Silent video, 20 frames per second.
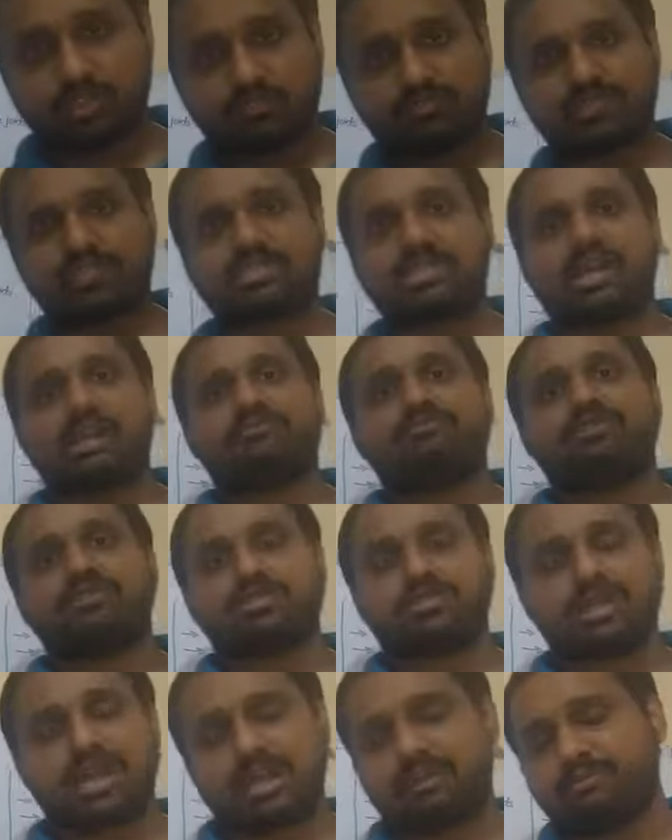of the shaft, the
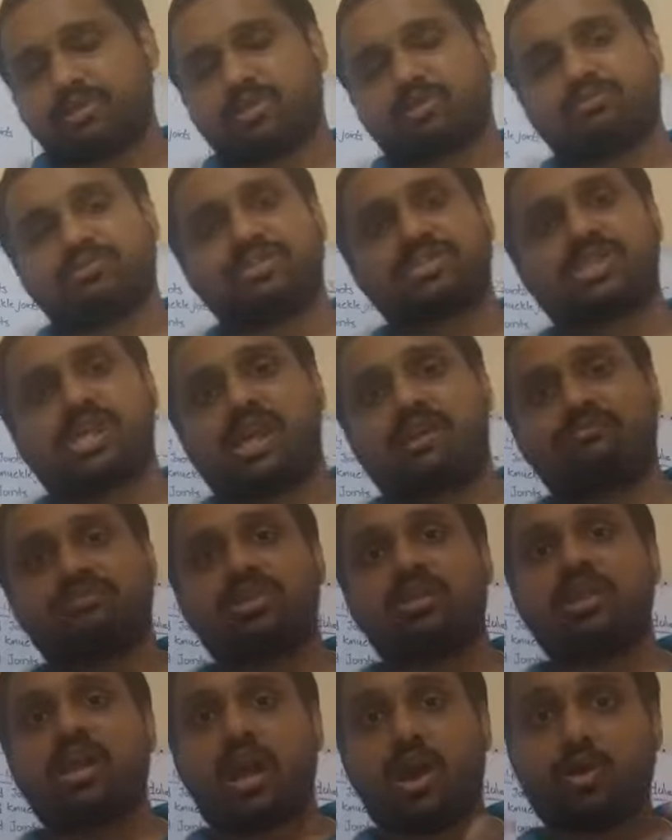diameter of the shaft?
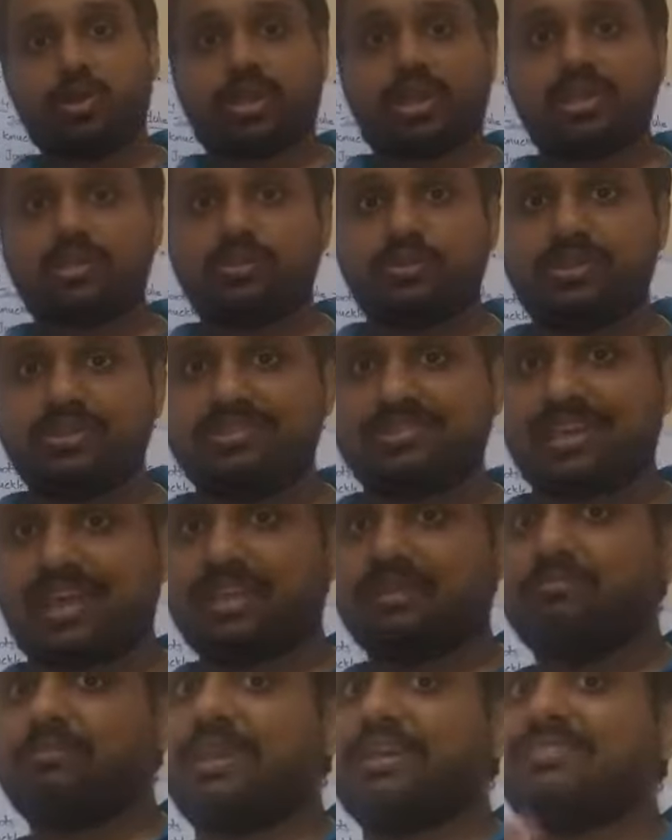How can you
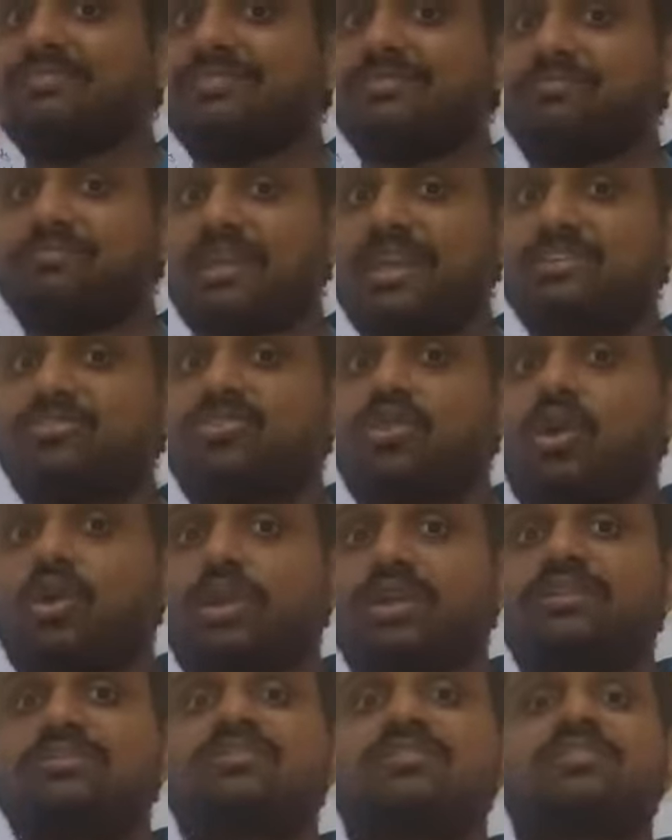design based on
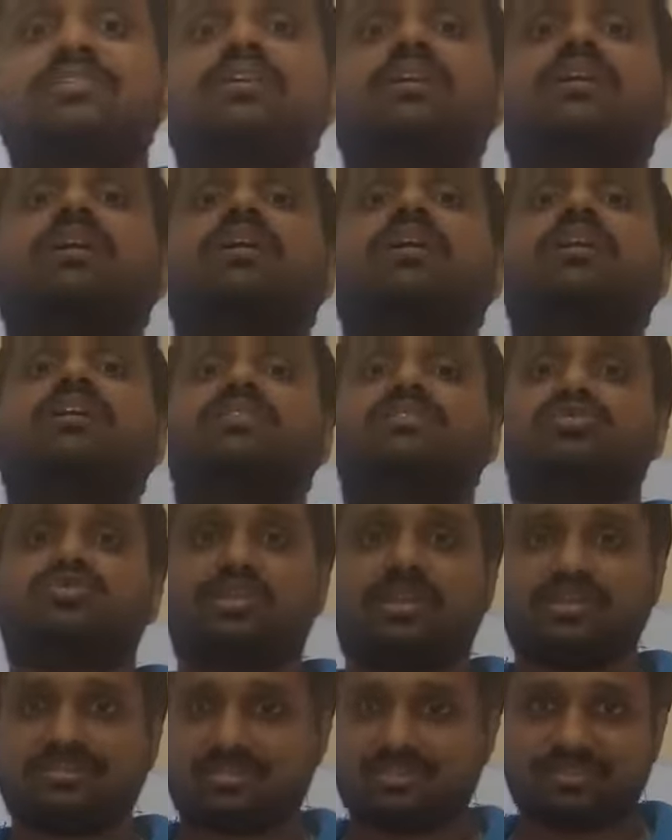its
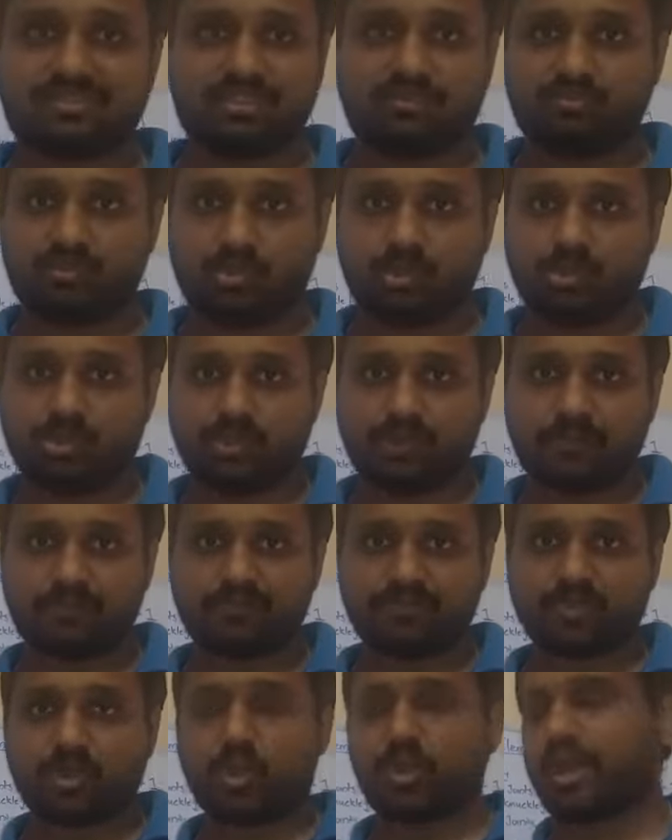stresses involved?
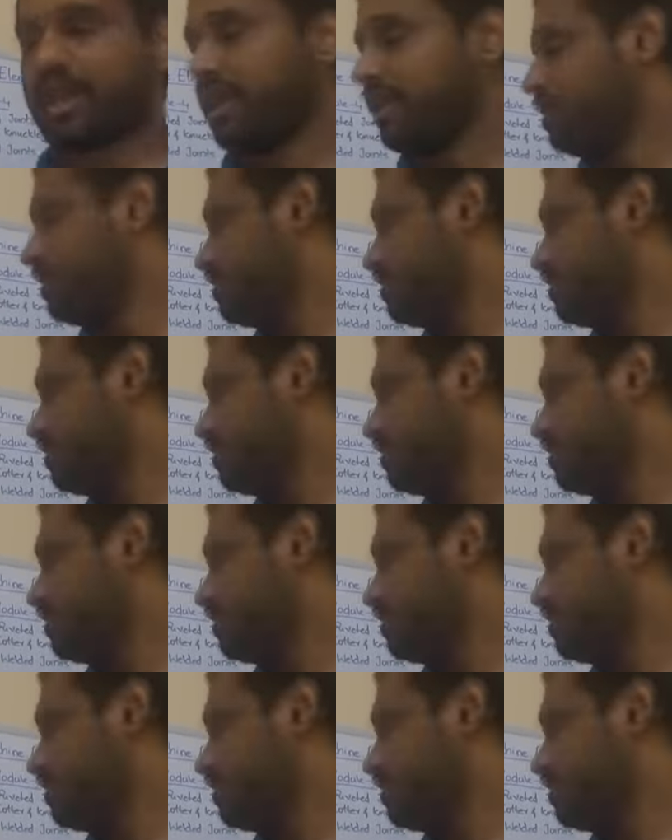Okay,